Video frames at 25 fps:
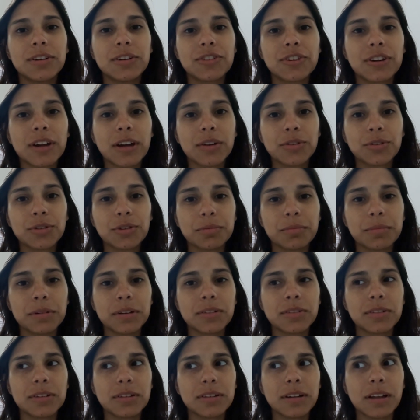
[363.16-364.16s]
reached out to
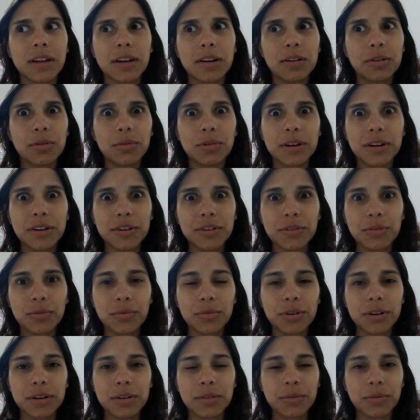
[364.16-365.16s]
me and she's like, "Oh,
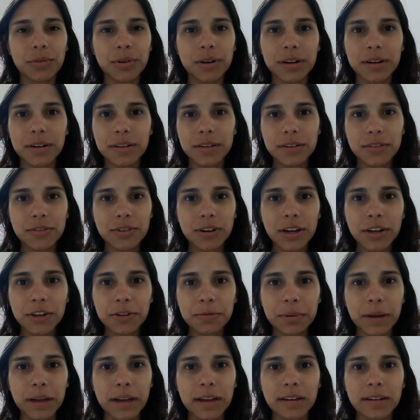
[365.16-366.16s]
where are the
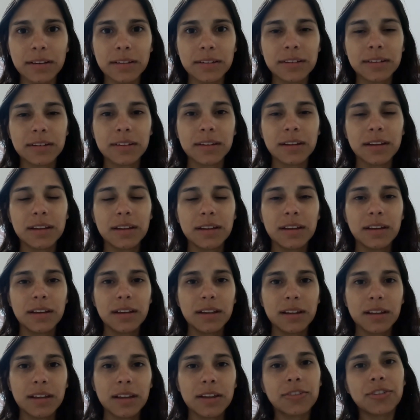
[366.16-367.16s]
trash bags?"
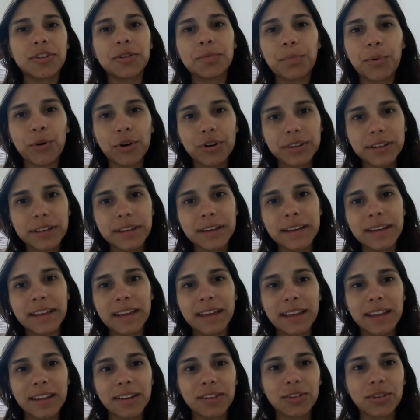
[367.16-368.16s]
And she pointed
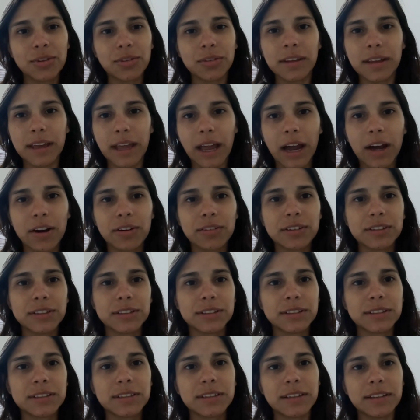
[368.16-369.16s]
again to the
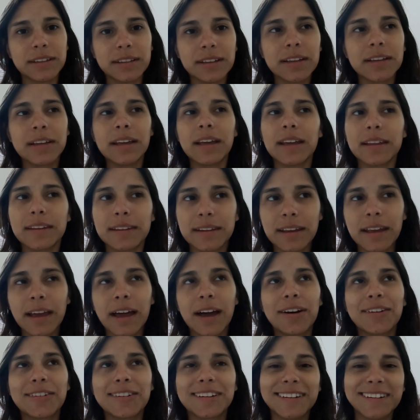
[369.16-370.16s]
counter and I said, "Yeah, it's a
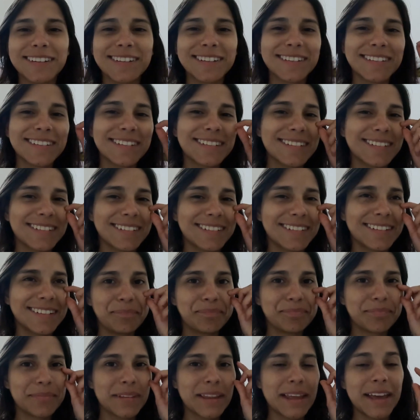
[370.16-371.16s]
counter."
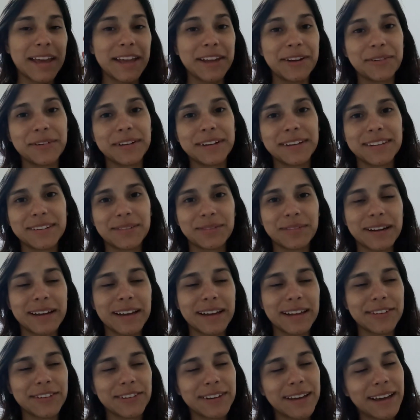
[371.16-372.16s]
Anyways, when I
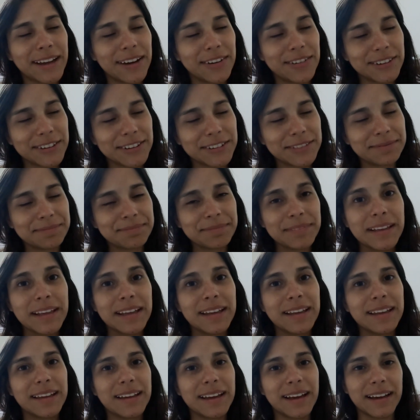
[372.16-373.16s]
got to the counter,
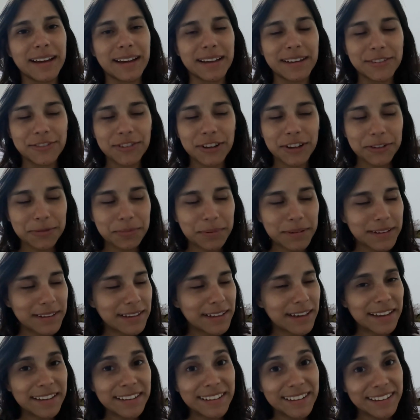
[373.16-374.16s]
I got the trash bags
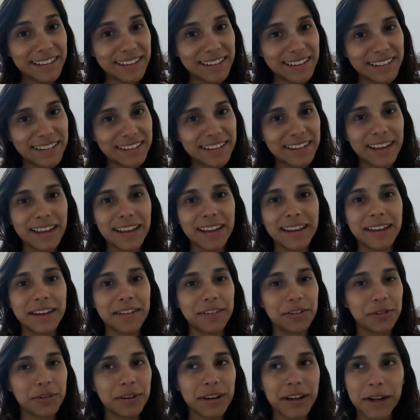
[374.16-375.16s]
that I needed and
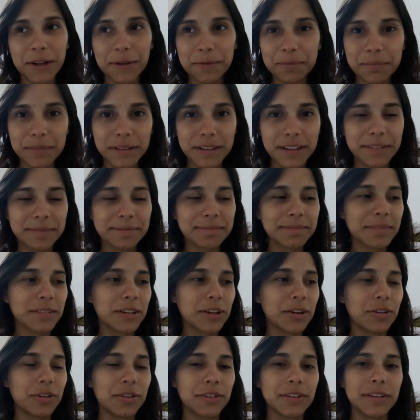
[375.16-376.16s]
everyone helped me.
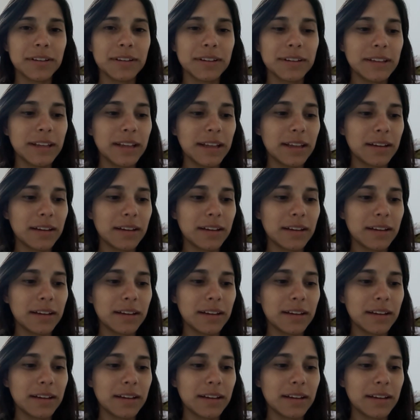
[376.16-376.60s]
All the